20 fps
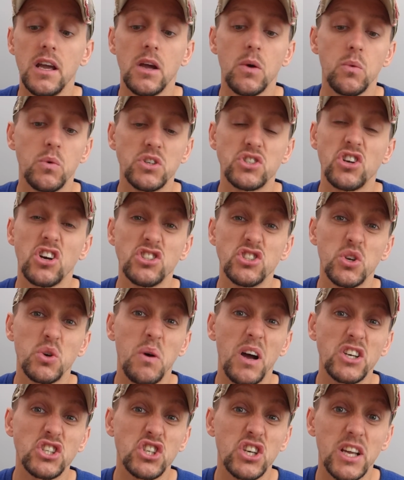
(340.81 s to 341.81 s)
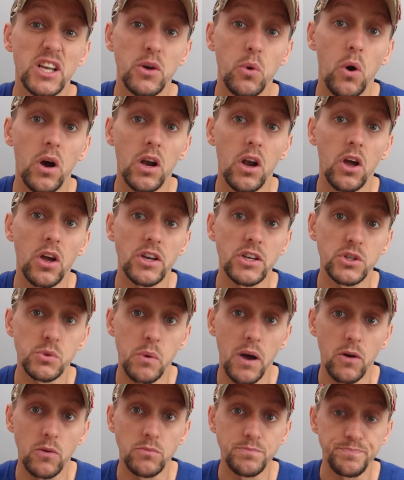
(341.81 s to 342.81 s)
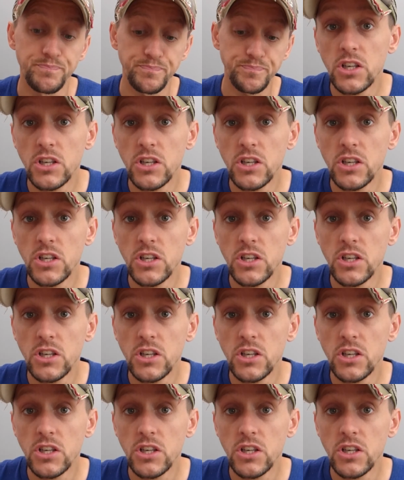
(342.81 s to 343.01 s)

which I do actually quite like as well.